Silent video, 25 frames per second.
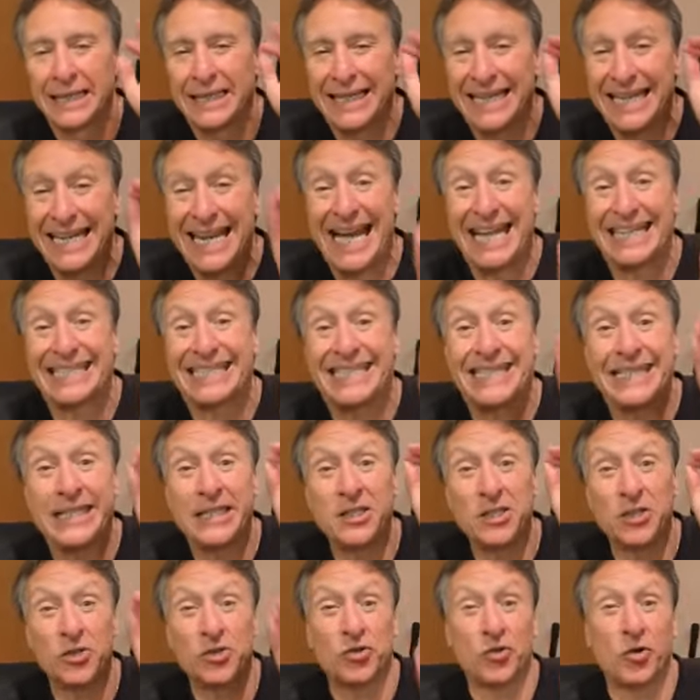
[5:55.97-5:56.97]
The
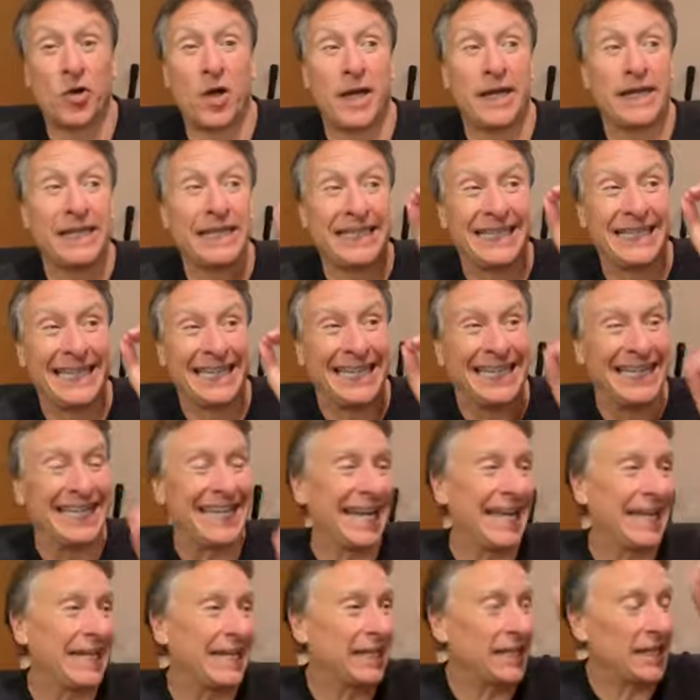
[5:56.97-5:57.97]
Nazis are trying to
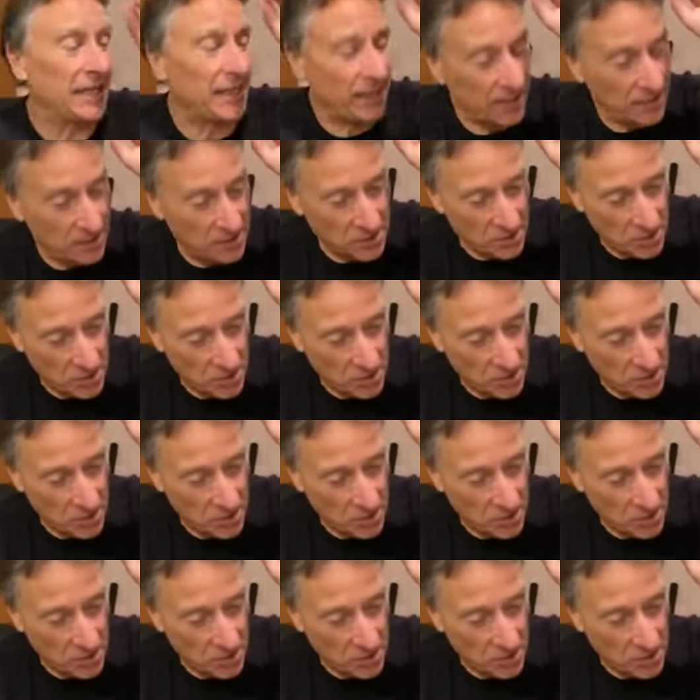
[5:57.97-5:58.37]
get it